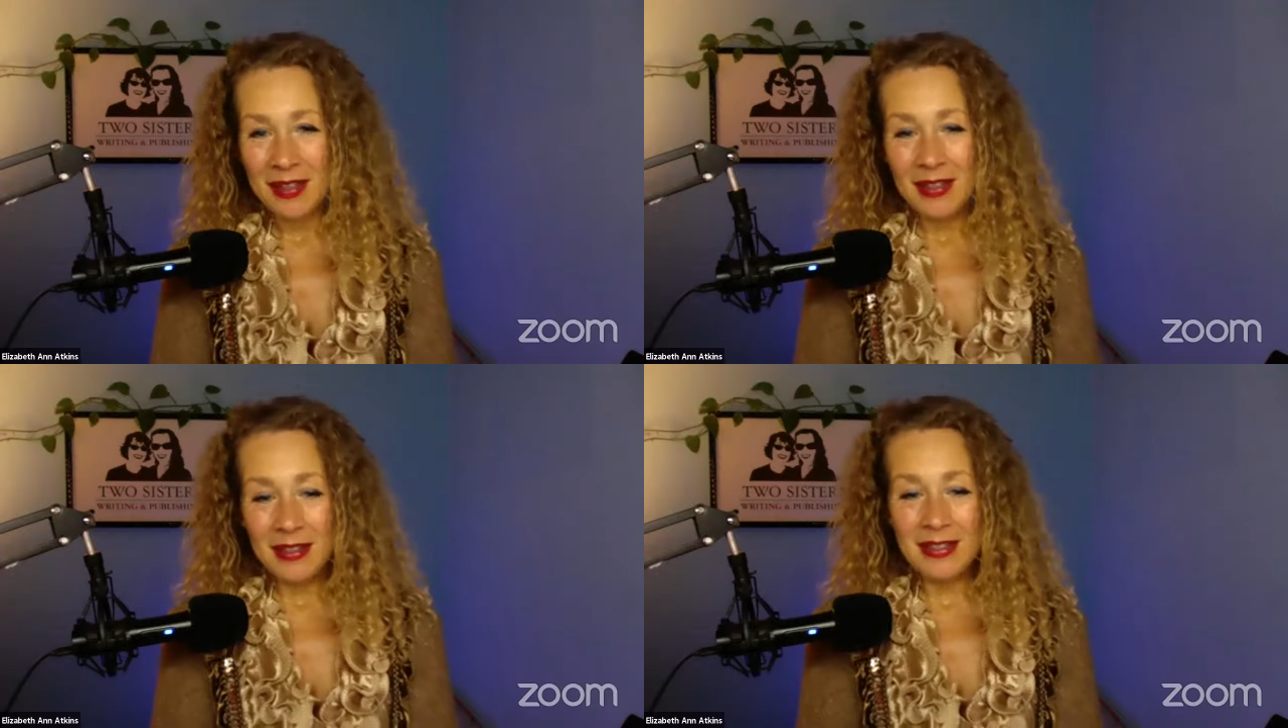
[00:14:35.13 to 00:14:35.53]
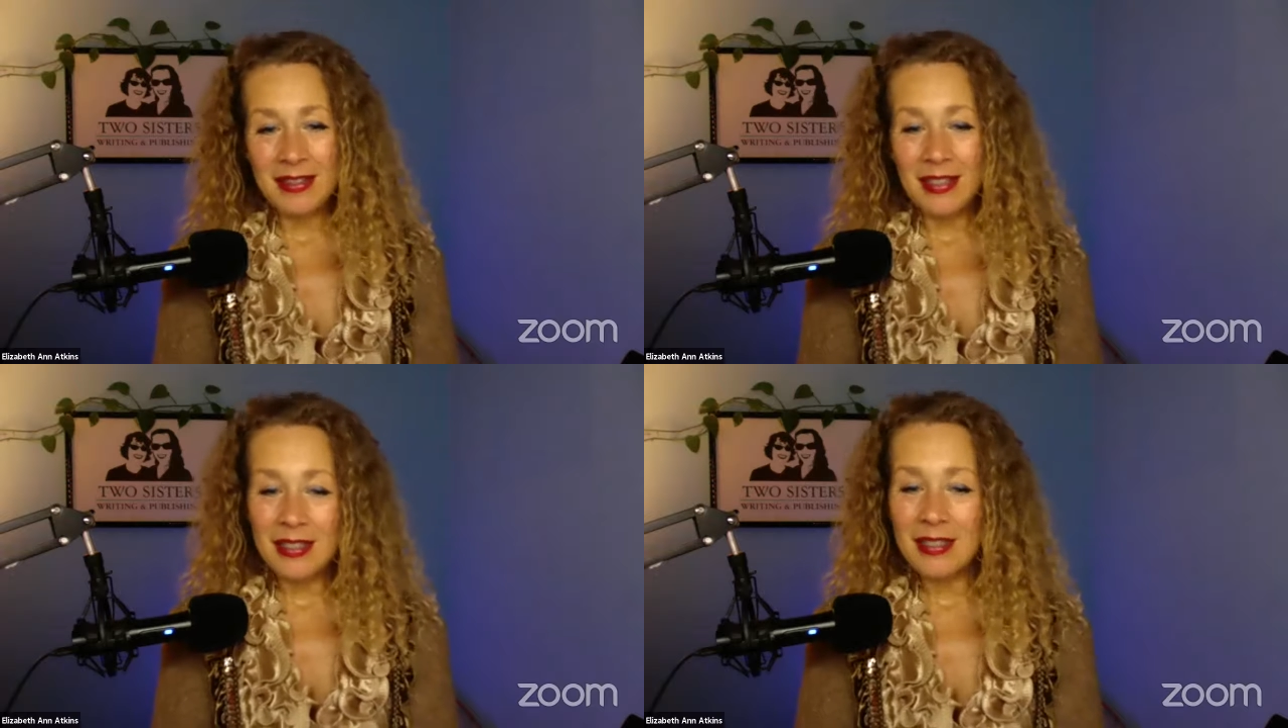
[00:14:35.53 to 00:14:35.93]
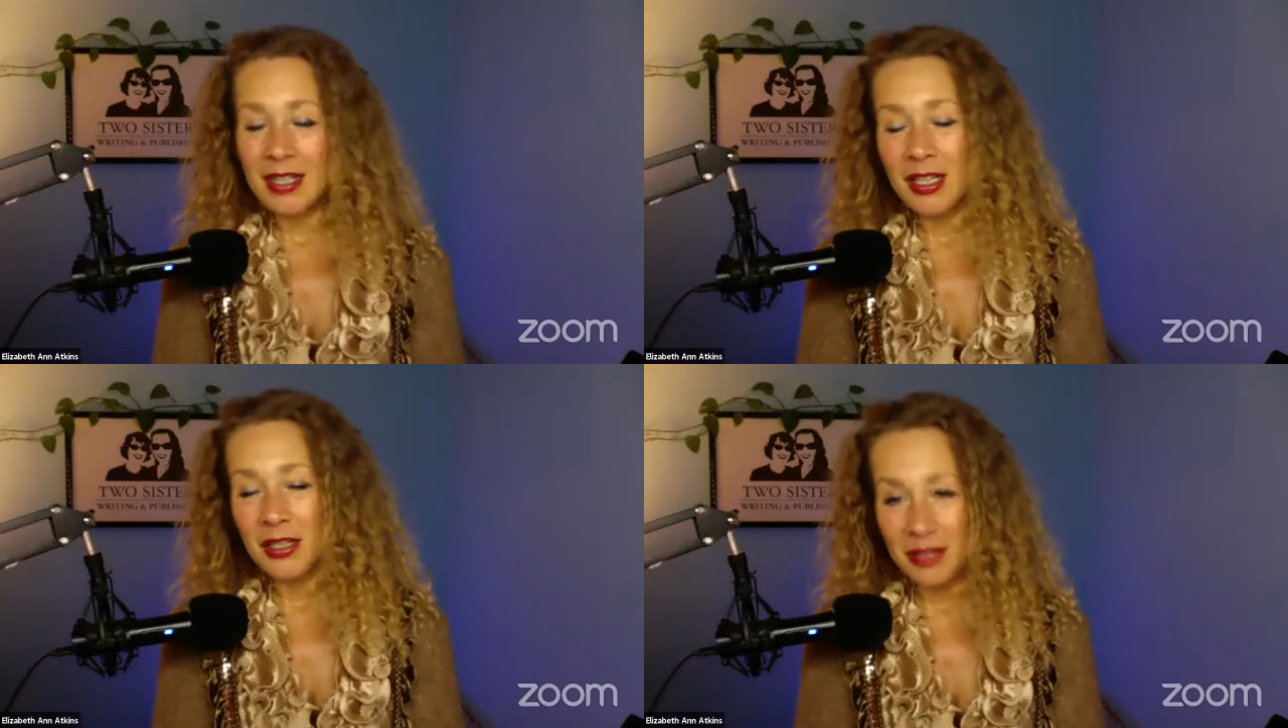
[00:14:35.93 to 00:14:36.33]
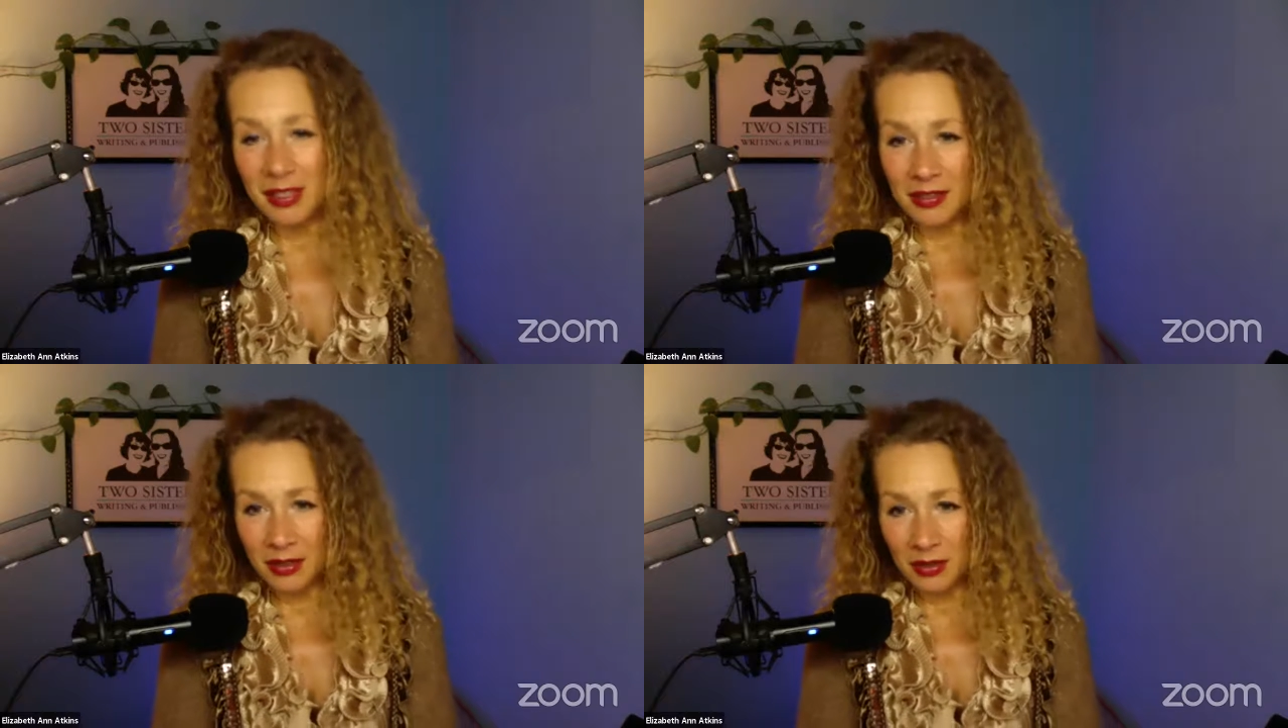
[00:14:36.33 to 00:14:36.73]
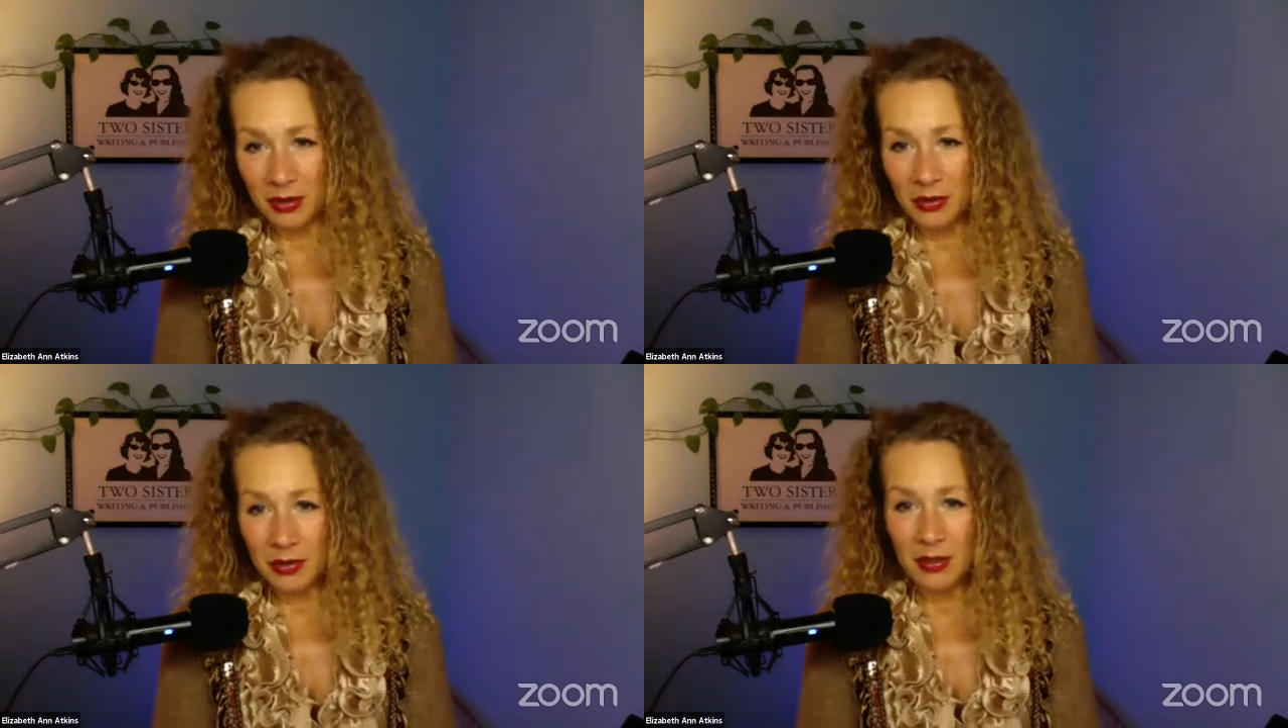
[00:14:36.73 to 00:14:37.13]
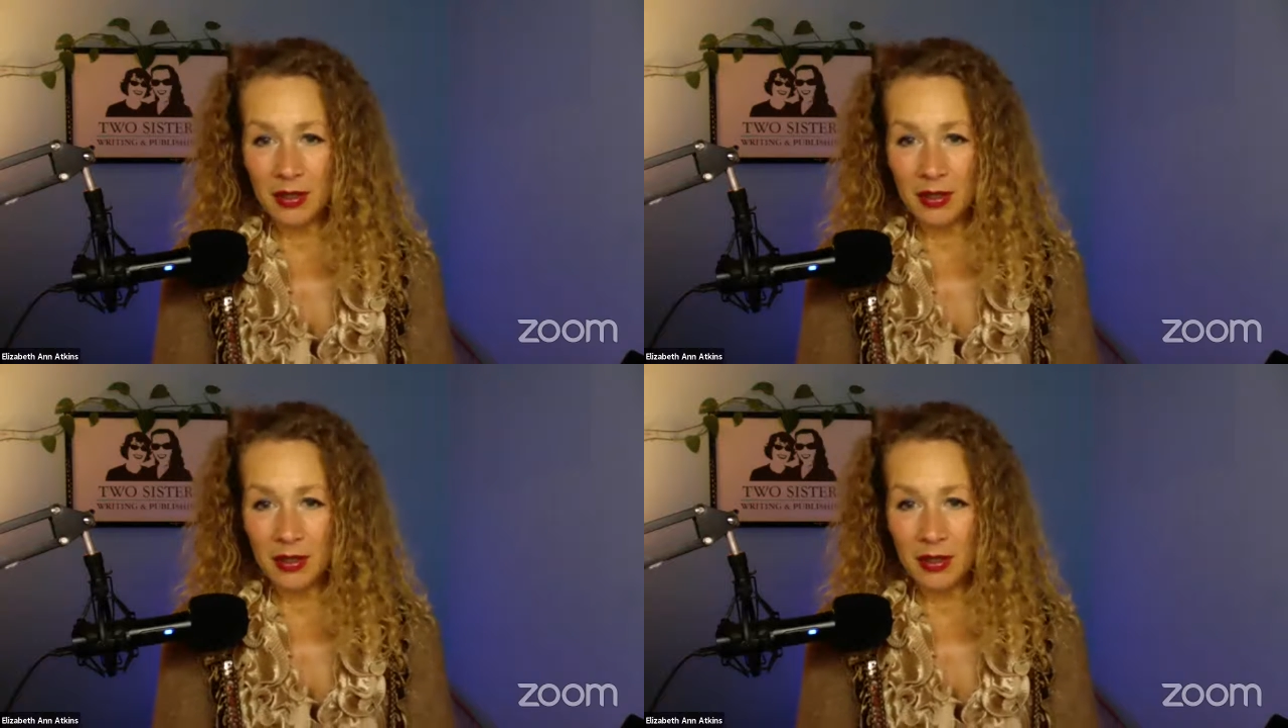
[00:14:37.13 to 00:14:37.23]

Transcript: The sixth thing you need to know